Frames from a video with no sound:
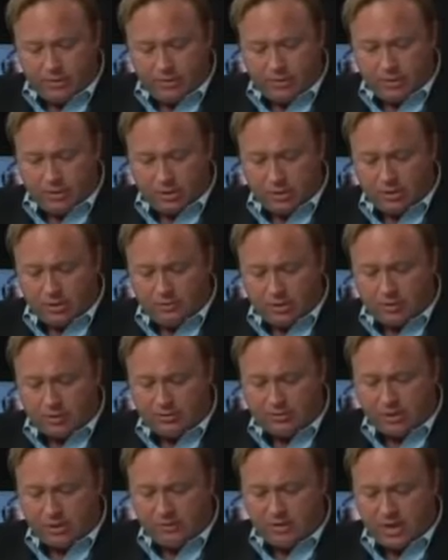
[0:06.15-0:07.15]
to the
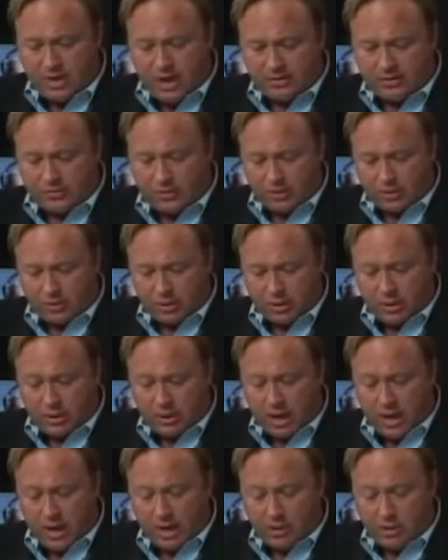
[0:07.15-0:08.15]
University of Texas on
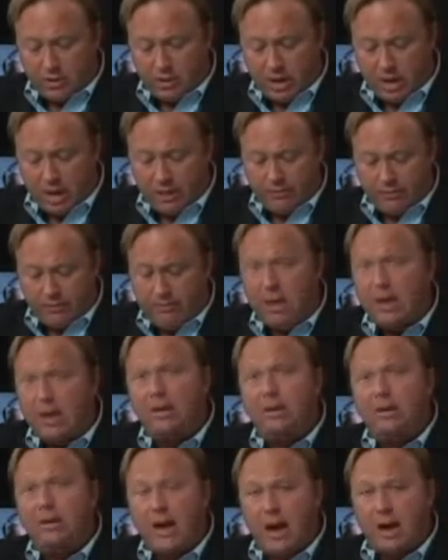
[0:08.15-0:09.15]
the edge of the
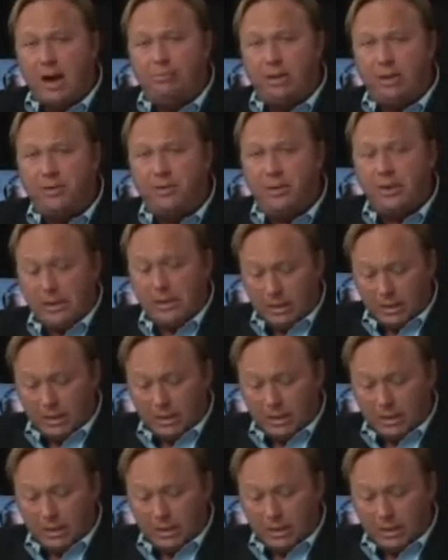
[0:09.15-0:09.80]
main campus